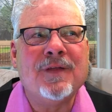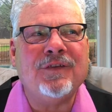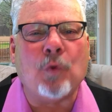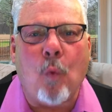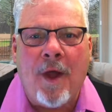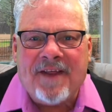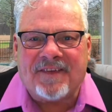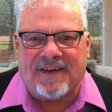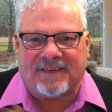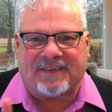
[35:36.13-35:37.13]
So what has
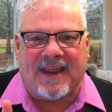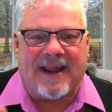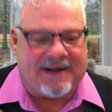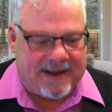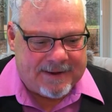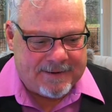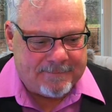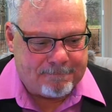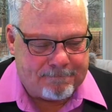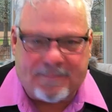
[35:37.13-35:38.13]
he said
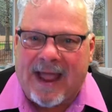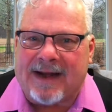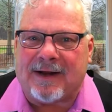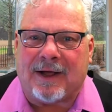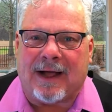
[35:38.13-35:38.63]
that